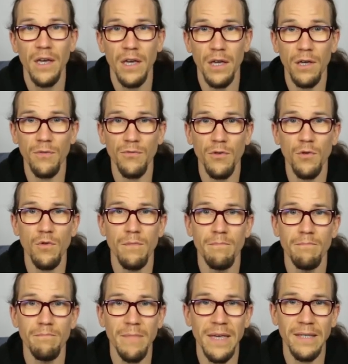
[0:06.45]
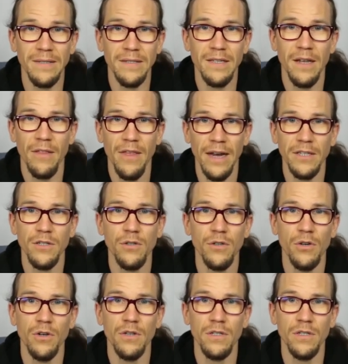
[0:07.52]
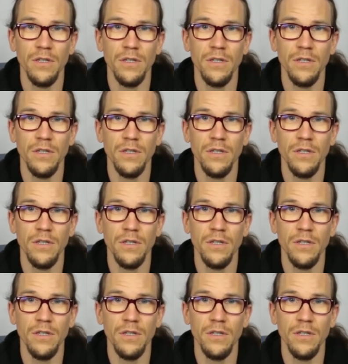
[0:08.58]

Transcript: If you missed that you could